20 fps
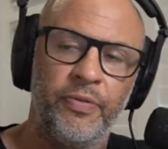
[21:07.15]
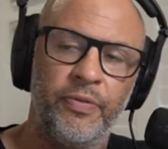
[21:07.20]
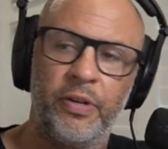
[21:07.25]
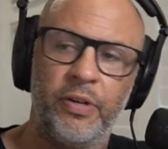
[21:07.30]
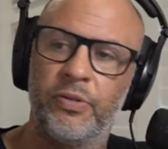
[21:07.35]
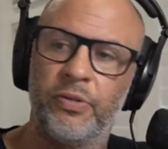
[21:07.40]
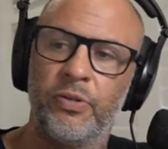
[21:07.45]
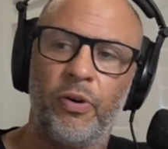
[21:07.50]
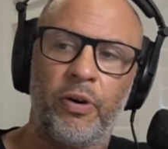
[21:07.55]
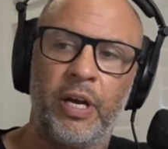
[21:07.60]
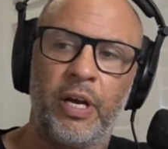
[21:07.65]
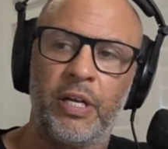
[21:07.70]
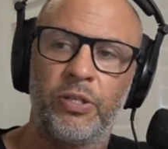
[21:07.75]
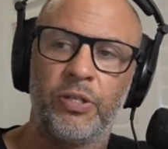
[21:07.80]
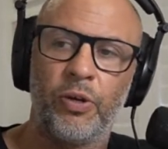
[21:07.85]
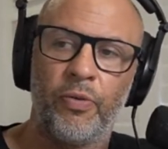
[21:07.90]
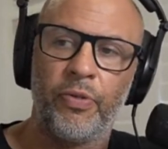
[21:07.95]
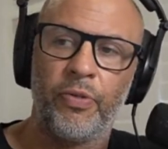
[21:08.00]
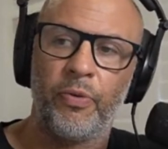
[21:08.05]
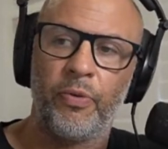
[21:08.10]

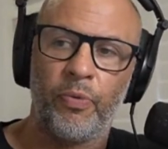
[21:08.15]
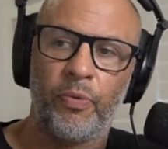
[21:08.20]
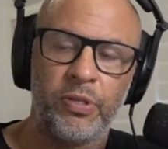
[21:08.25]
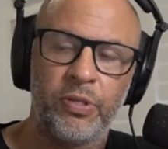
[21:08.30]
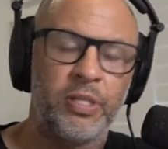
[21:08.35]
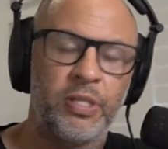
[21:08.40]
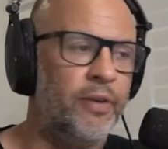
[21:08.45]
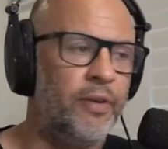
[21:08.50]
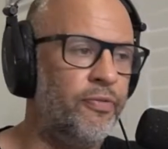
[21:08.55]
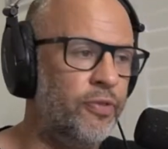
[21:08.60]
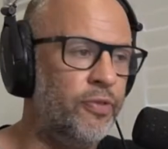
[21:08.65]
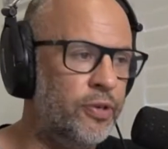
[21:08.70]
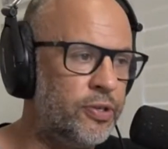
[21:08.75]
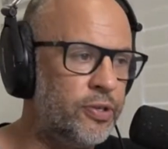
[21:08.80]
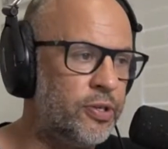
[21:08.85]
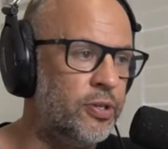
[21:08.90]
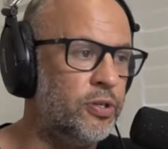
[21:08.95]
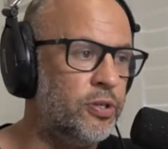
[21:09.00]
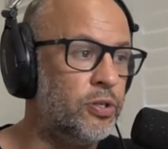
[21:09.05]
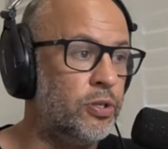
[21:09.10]
knockouts on the roster
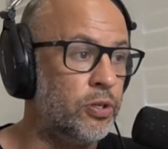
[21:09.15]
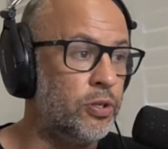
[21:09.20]
versus